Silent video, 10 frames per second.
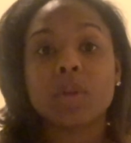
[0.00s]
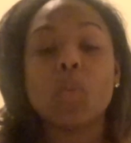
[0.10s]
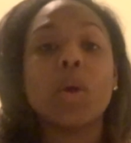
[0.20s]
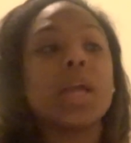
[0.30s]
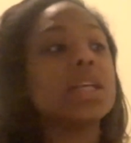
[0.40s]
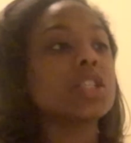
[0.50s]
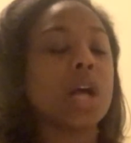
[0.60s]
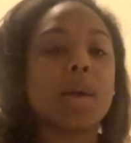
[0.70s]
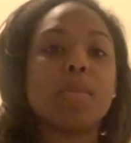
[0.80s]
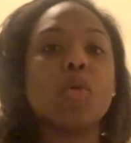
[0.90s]
When he
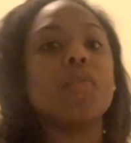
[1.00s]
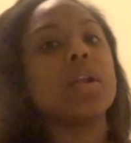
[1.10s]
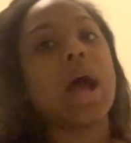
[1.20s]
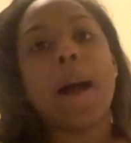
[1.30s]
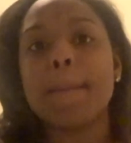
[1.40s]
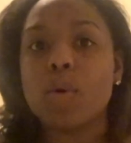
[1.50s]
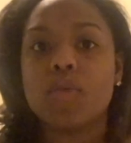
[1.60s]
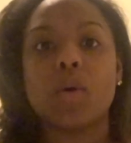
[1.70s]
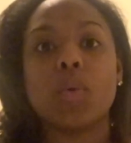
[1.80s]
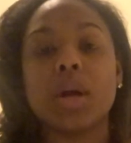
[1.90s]
start moving, I'm
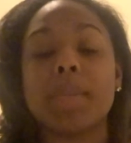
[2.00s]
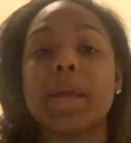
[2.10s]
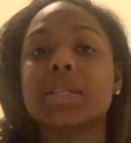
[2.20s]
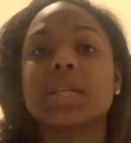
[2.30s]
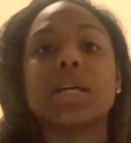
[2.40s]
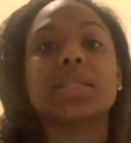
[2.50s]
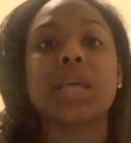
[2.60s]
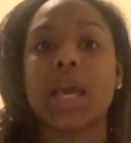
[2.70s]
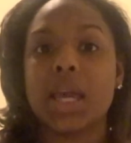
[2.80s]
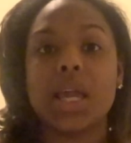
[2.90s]
moving with him. It's a
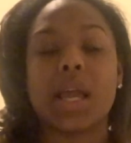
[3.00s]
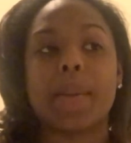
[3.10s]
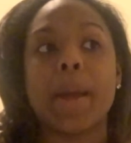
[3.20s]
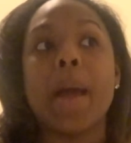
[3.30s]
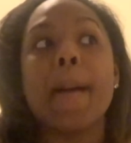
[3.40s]
team.